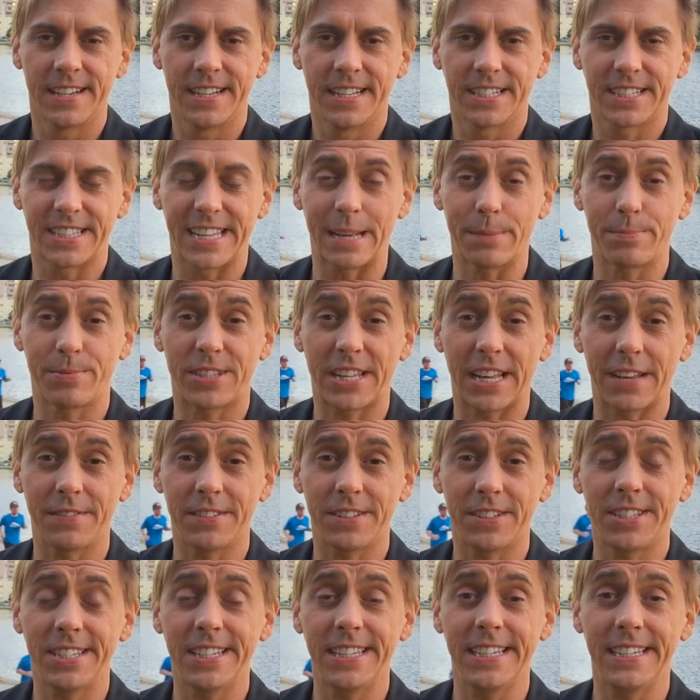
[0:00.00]
Step
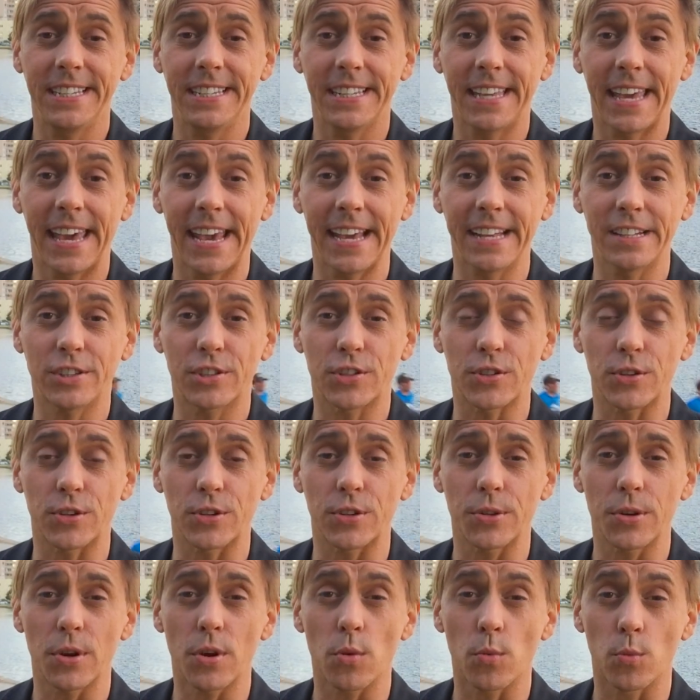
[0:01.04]
17,
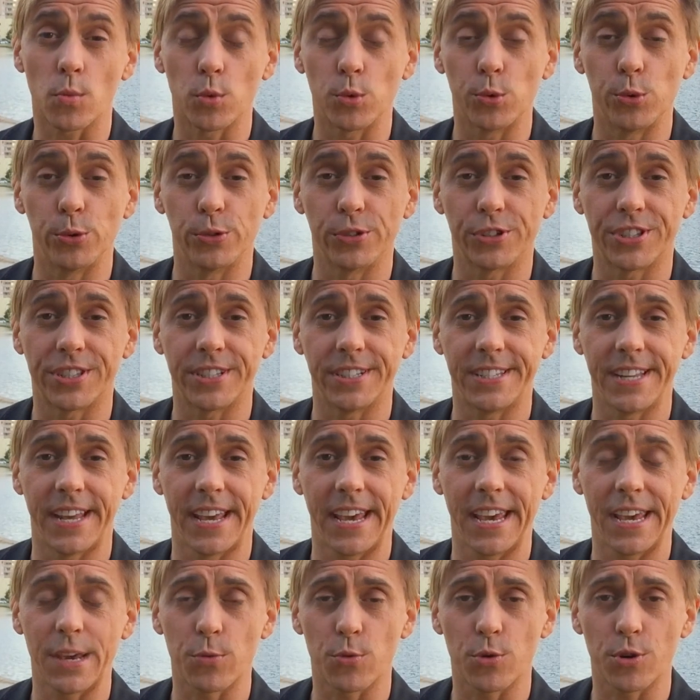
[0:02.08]
Cancer rules the
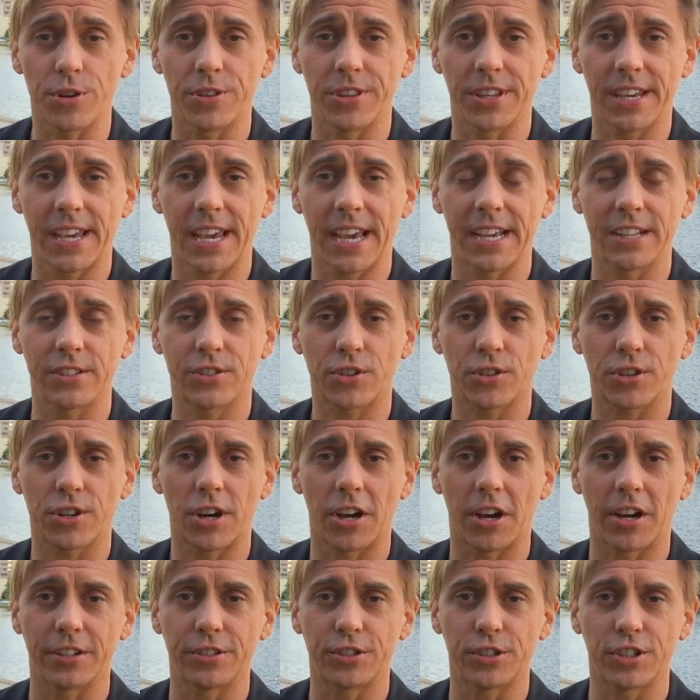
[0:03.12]
day. We're in the Cancer
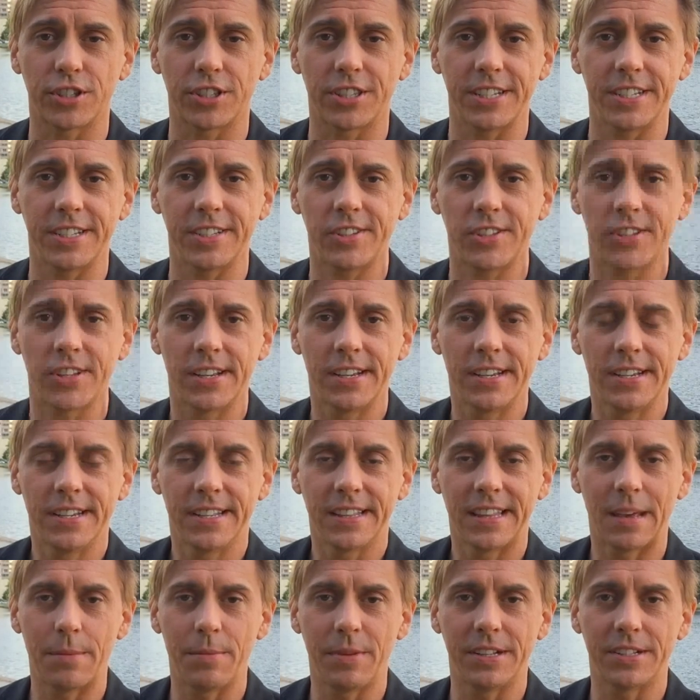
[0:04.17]
consciousness.
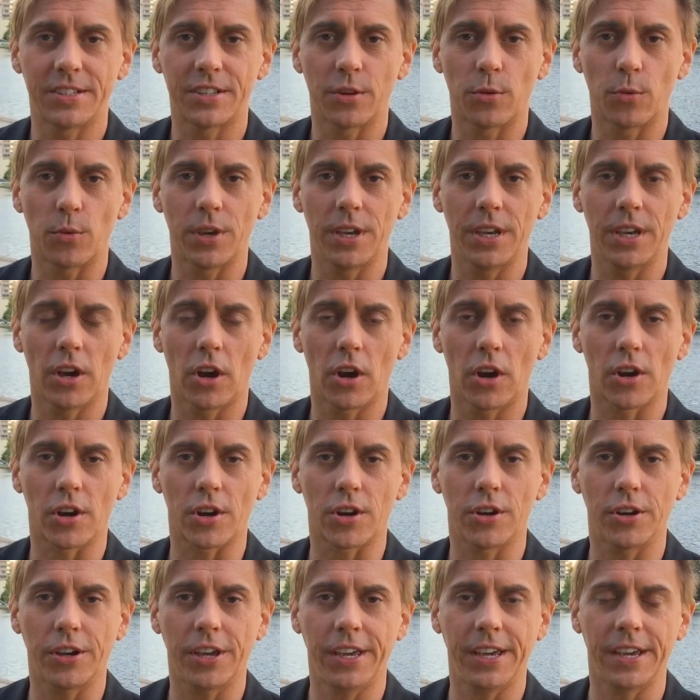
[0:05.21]
That means that we are
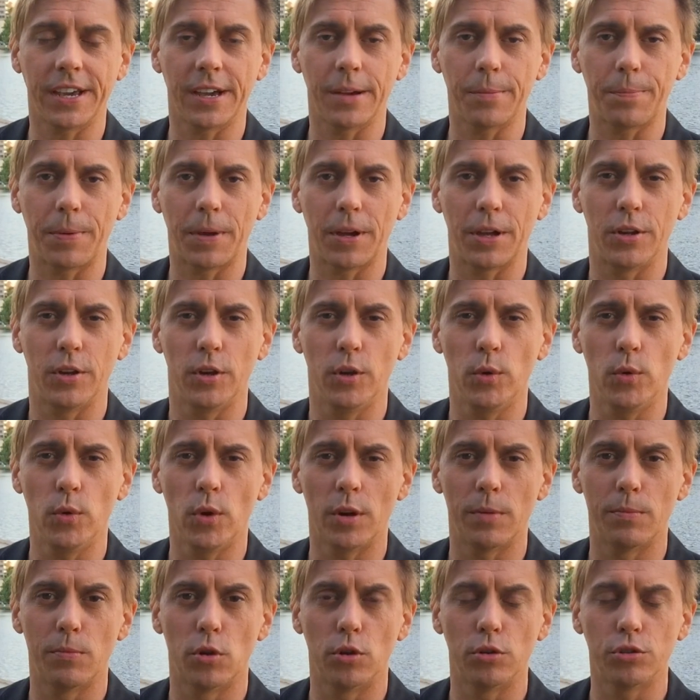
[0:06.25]
cooking up a new
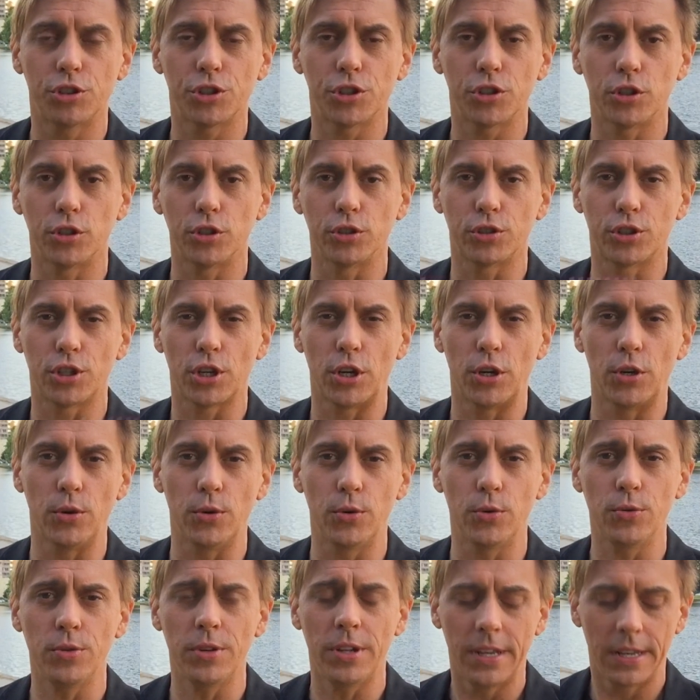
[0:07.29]
emotional
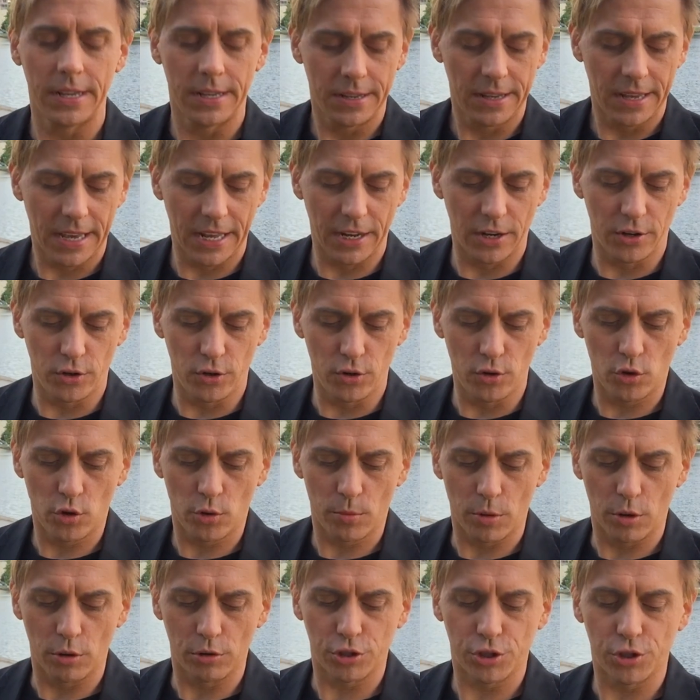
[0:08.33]
tone and a new
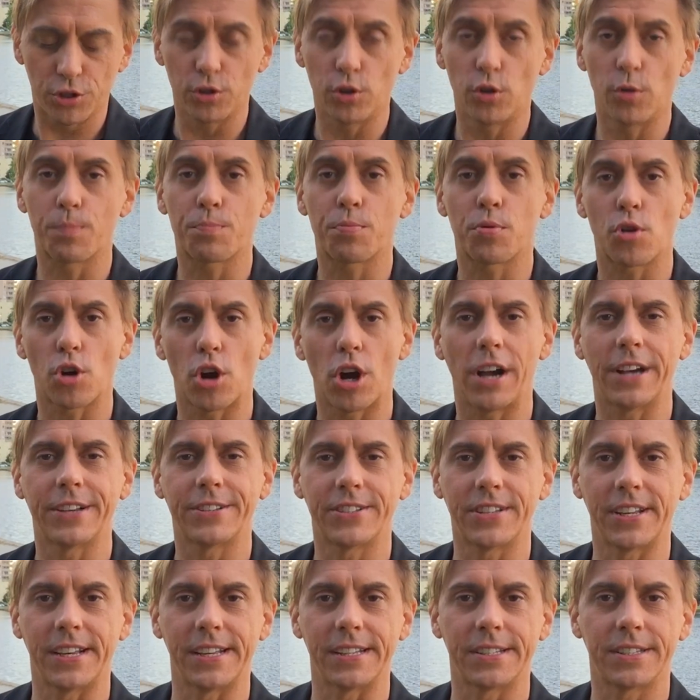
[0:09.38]
emotional
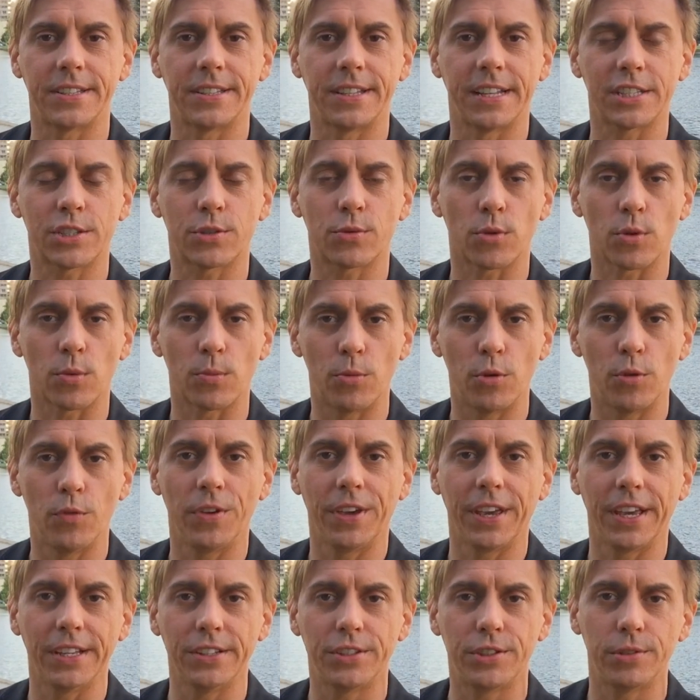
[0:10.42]
process. And that's what we're
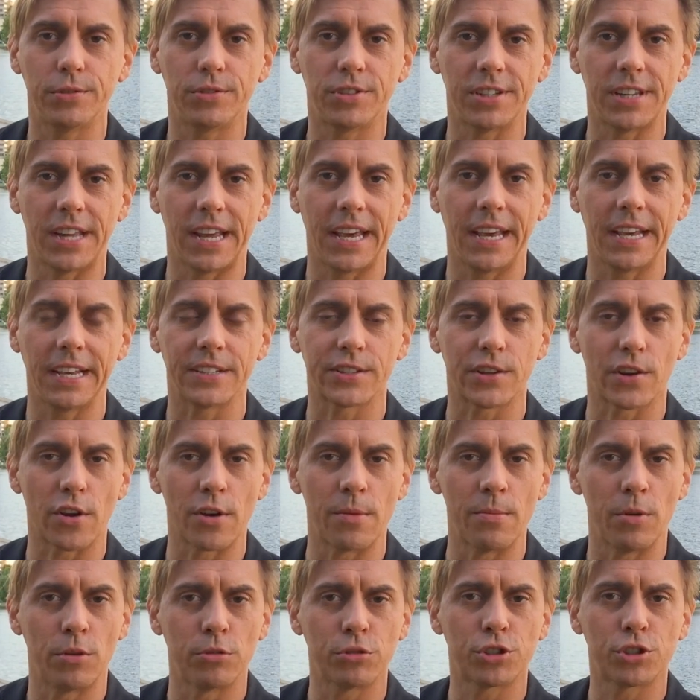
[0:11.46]
moving into today, is our
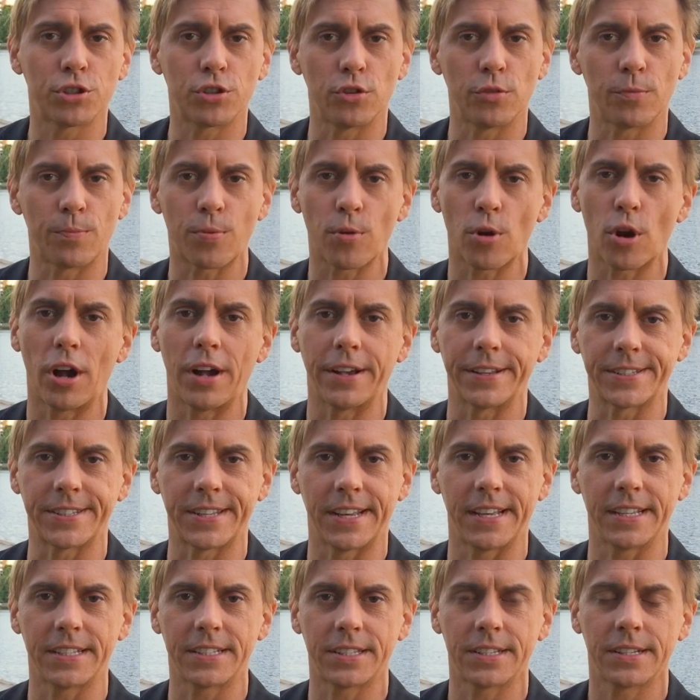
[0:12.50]
emotional
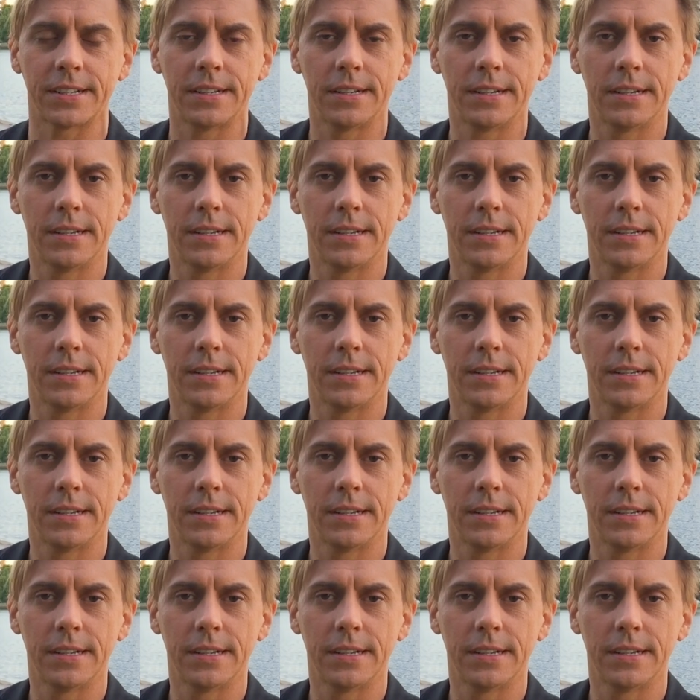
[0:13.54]
process.